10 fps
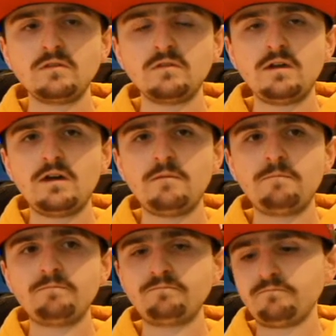
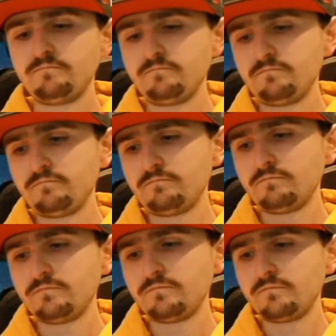Um,
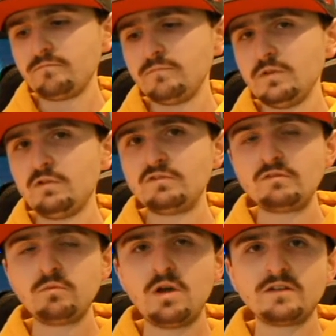because it's
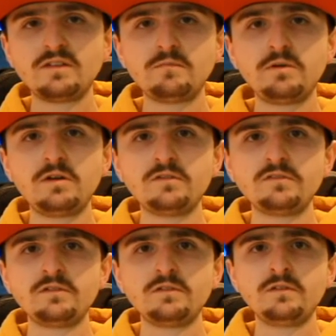worked in the past.